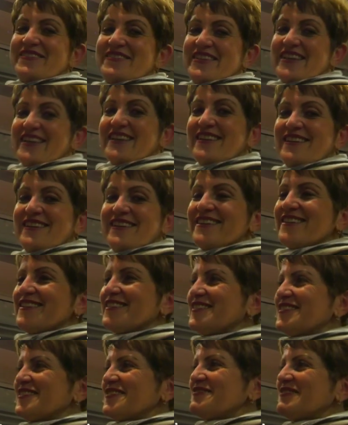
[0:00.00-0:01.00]
Really?
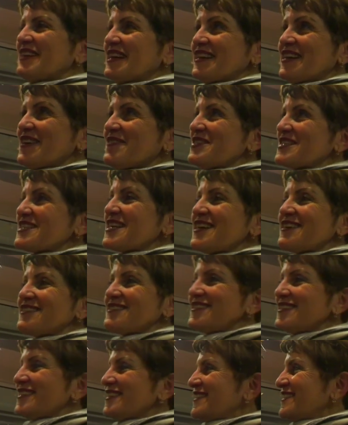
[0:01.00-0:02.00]
My name is
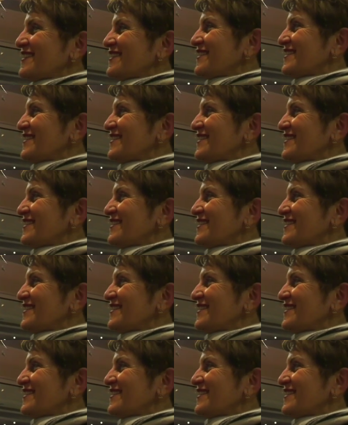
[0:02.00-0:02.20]
Etting.